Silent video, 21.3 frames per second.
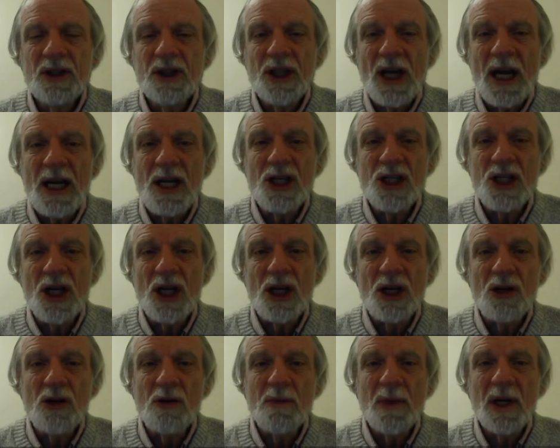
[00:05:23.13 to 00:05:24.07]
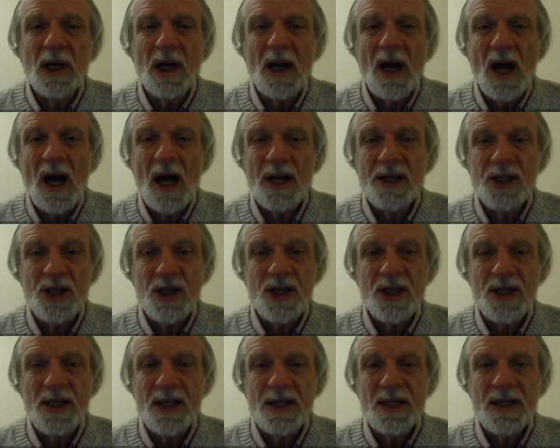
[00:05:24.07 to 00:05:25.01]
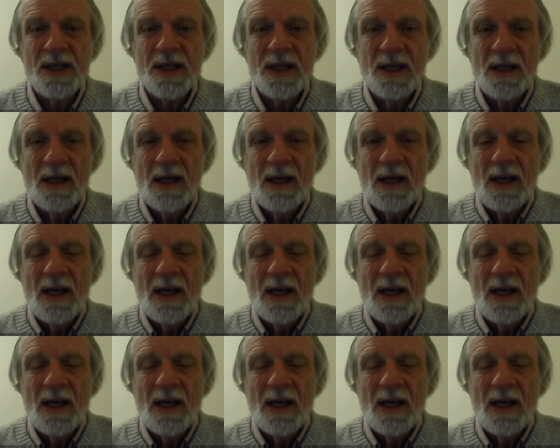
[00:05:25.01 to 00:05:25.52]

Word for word: changing human consciousness